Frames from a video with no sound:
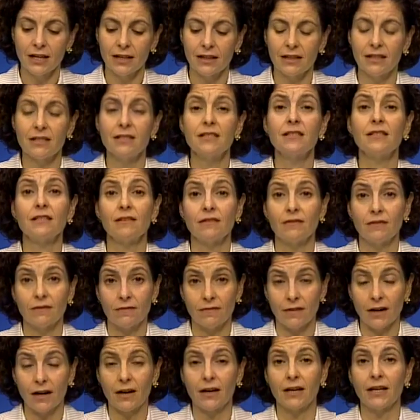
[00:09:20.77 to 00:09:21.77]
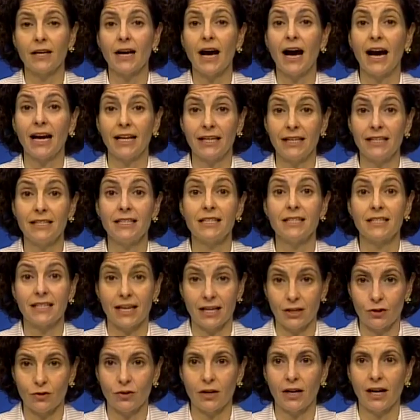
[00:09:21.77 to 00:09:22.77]
this very highly
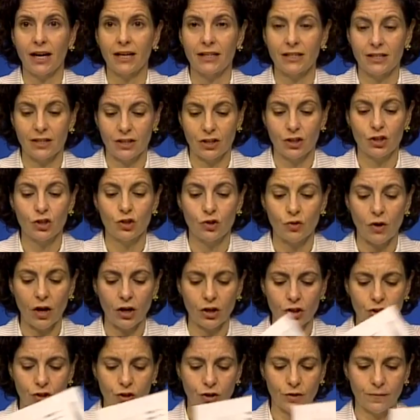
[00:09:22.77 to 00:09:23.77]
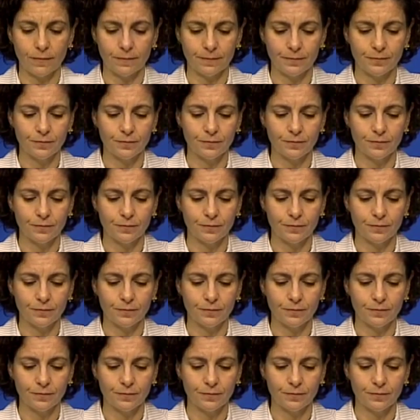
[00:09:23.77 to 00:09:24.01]
decentralized structure.